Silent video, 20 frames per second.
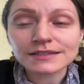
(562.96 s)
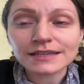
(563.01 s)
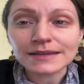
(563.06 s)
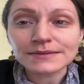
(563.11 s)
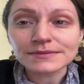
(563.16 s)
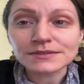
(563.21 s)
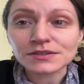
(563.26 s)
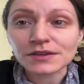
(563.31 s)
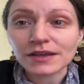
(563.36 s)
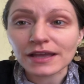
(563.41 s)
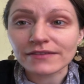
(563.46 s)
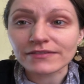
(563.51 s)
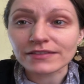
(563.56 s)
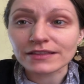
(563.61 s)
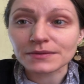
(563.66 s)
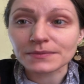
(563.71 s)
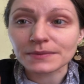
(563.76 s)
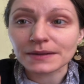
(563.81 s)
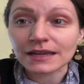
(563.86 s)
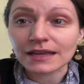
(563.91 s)
so I have a little
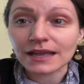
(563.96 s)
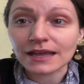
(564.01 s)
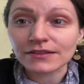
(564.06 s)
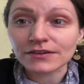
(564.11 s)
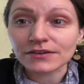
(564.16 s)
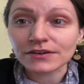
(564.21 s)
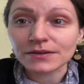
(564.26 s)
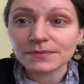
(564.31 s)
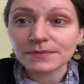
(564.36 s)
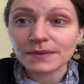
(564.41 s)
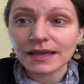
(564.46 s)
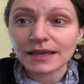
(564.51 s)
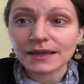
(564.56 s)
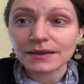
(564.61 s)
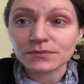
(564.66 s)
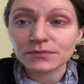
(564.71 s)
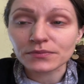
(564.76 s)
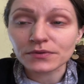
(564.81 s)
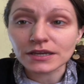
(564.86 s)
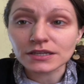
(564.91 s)
bit of color on my
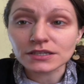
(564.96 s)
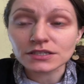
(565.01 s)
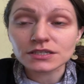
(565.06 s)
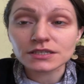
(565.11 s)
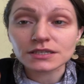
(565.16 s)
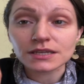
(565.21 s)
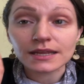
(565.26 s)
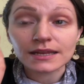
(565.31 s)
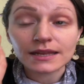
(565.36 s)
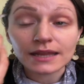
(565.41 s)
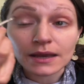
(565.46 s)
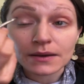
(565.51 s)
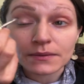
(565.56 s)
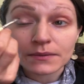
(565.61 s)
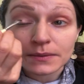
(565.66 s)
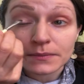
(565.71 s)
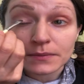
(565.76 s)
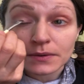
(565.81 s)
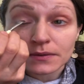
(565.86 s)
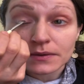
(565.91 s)
brush, and now I'm
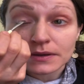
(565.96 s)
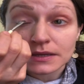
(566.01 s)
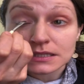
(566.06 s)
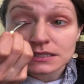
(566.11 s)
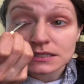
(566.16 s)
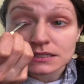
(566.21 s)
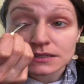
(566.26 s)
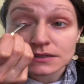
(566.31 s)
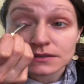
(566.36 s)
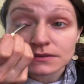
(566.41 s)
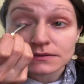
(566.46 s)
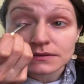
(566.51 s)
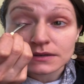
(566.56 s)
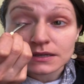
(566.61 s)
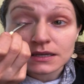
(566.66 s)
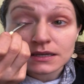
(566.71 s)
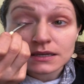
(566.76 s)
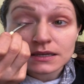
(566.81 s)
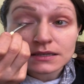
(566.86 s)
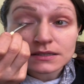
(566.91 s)
going to
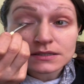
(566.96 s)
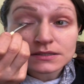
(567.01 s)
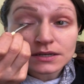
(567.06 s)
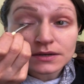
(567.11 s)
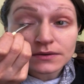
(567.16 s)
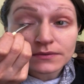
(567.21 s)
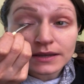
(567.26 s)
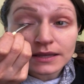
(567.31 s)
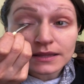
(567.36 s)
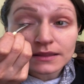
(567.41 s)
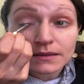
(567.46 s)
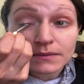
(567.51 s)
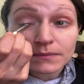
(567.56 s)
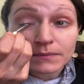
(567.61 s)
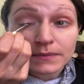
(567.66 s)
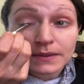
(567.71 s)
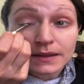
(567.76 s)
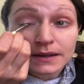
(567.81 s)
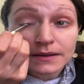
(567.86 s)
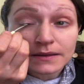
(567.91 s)
start right in the
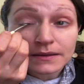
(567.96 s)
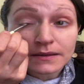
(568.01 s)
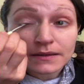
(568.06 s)
middle